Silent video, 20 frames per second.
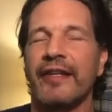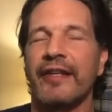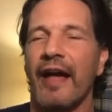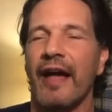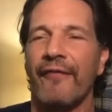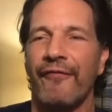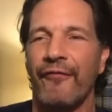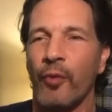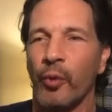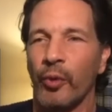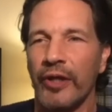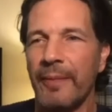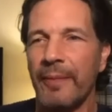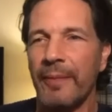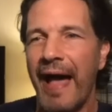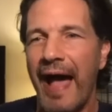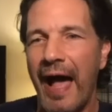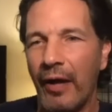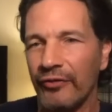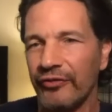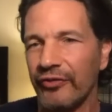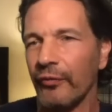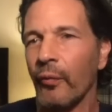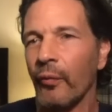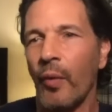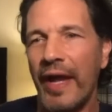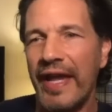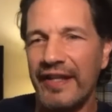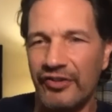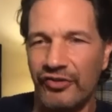you got 40 pounds of
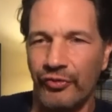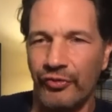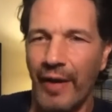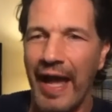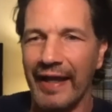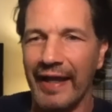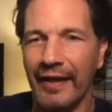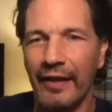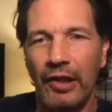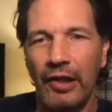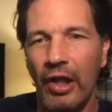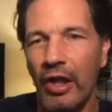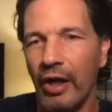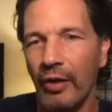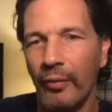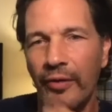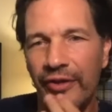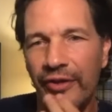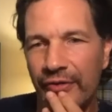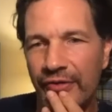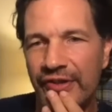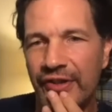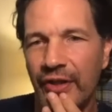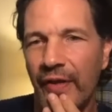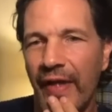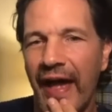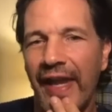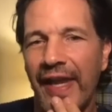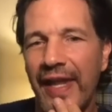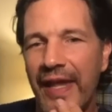weight dragging along with you. So
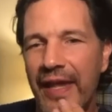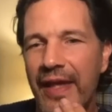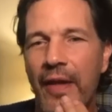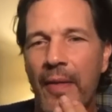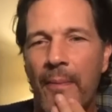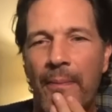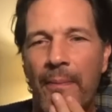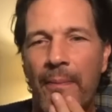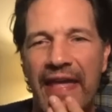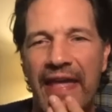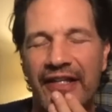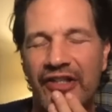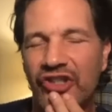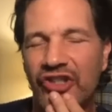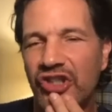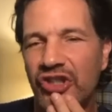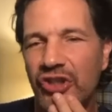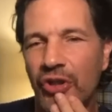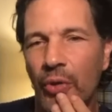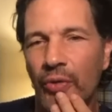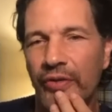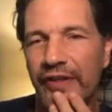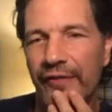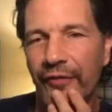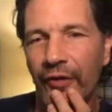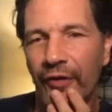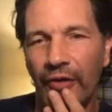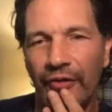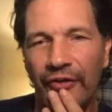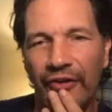that made it so
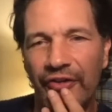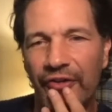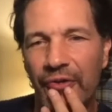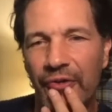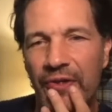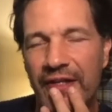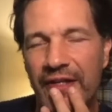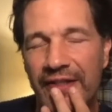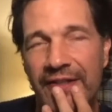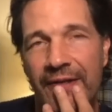difficult to do this.